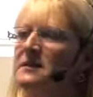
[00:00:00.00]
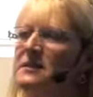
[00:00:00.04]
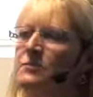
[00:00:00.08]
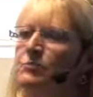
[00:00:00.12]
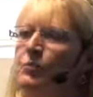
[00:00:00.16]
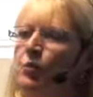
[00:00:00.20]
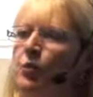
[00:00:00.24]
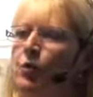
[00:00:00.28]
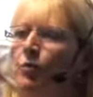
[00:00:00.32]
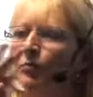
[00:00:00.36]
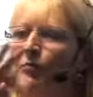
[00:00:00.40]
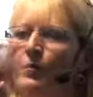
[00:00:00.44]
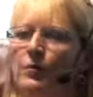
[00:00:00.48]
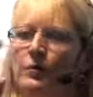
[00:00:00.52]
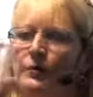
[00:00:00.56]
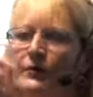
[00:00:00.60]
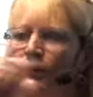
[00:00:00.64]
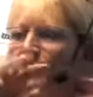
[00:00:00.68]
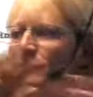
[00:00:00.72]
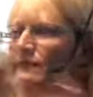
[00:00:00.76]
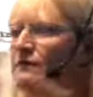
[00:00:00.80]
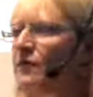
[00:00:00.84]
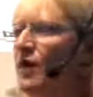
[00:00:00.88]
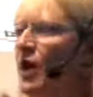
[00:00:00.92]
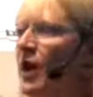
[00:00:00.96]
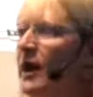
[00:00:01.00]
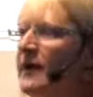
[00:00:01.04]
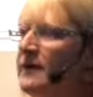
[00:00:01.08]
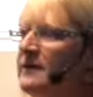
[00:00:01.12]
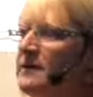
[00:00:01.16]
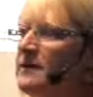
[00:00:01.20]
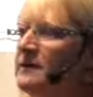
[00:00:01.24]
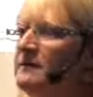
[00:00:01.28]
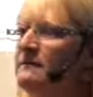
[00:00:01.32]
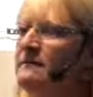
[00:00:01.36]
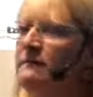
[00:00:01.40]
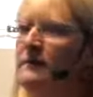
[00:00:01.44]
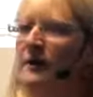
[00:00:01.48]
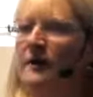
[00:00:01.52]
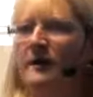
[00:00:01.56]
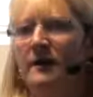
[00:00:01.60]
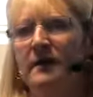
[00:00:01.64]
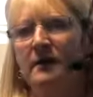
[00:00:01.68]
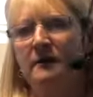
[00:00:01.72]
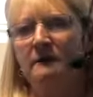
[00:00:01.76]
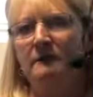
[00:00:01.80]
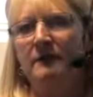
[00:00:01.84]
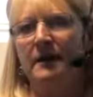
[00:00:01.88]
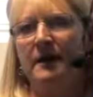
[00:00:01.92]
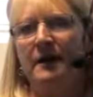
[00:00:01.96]
small balls of light that are
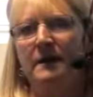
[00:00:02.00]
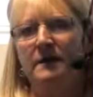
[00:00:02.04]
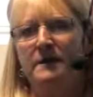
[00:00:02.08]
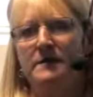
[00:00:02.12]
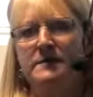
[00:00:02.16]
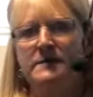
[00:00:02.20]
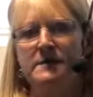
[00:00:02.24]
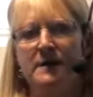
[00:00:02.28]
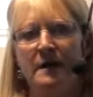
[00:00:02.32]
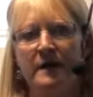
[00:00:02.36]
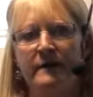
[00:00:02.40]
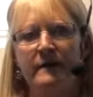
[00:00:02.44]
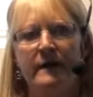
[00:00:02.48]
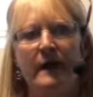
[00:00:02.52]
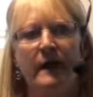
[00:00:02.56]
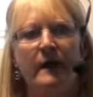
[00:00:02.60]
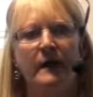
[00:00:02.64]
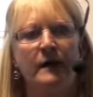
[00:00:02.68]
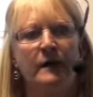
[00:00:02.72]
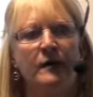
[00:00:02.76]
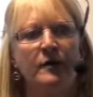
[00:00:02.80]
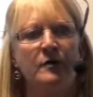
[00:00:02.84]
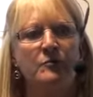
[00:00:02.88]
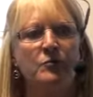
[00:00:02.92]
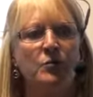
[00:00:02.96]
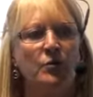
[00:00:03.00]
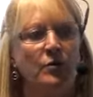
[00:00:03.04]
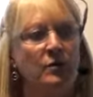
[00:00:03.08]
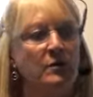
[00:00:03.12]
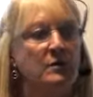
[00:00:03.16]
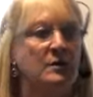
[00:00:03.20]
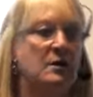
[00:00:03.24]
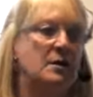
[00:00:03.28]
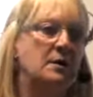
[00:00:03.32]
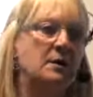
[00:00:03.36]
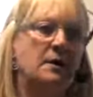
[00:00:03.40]
floating around inside the home or